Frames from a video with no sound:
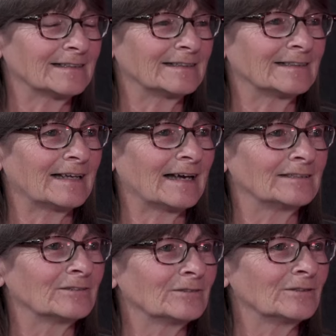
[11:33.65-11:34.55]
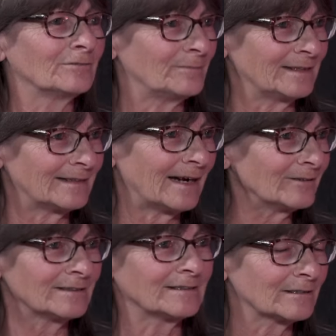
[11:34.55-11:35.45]
And I know you've been
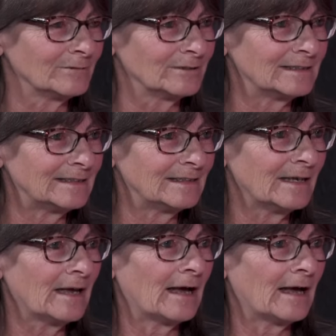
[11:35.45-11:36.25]
out in the community.